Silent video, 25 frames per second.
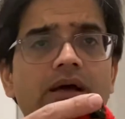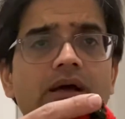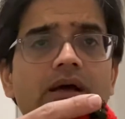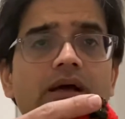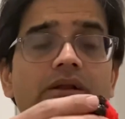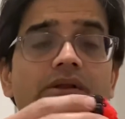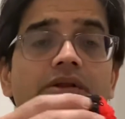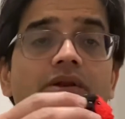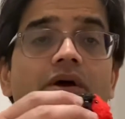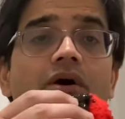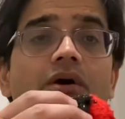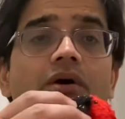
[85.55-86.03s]

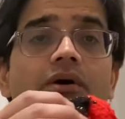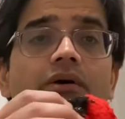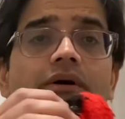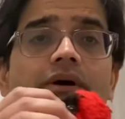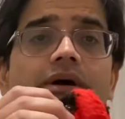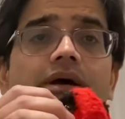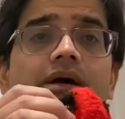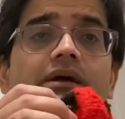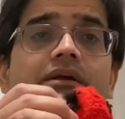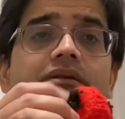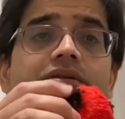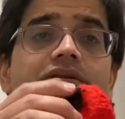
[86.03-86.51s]
Now
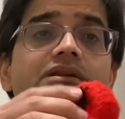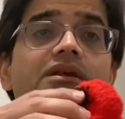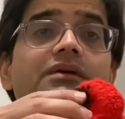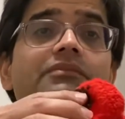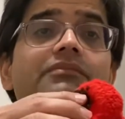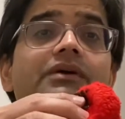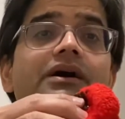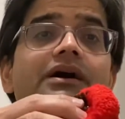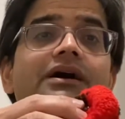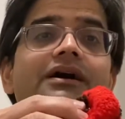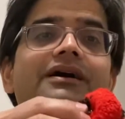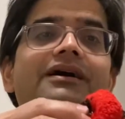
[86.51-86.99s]
some
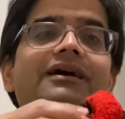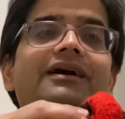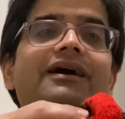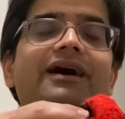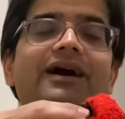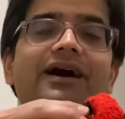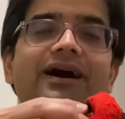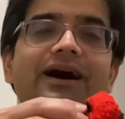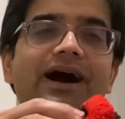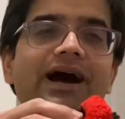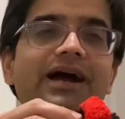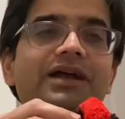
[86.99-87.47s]

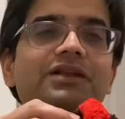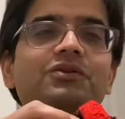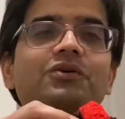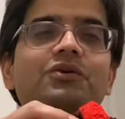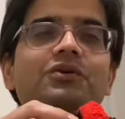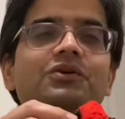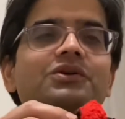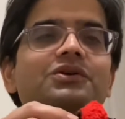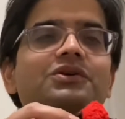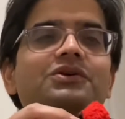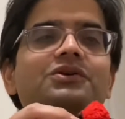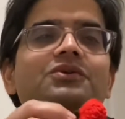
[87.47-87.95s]
I know
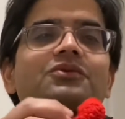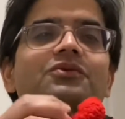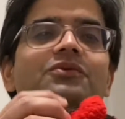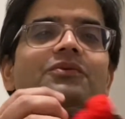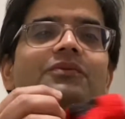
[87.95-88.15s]
you